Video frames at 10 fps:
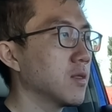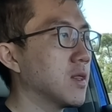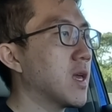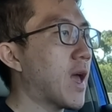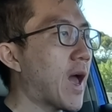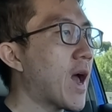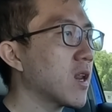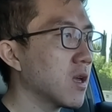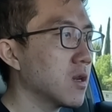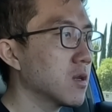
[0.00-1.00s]
and they
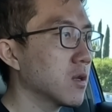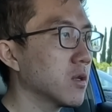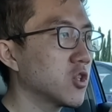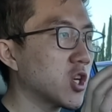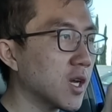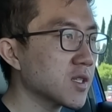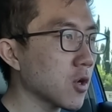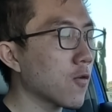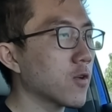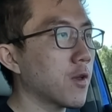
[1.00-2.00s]
added just
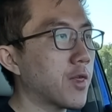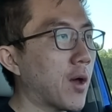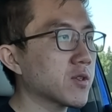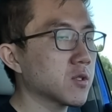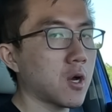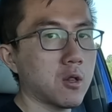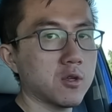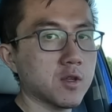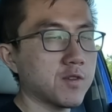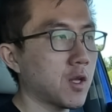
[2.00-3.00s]
over
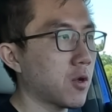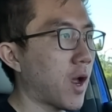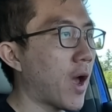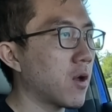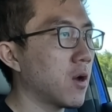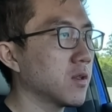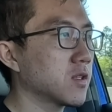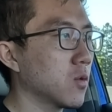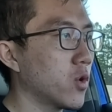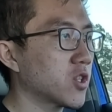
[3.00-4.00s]
$1,000 of dealer
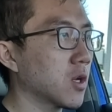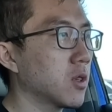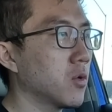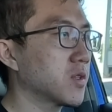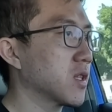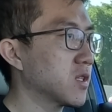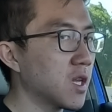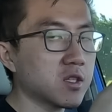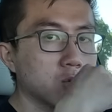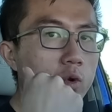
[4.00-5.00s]
add-ons, which includes the
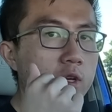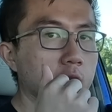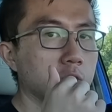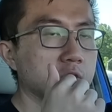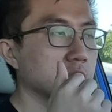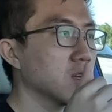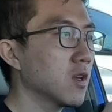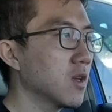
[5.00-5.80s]
tinted windows,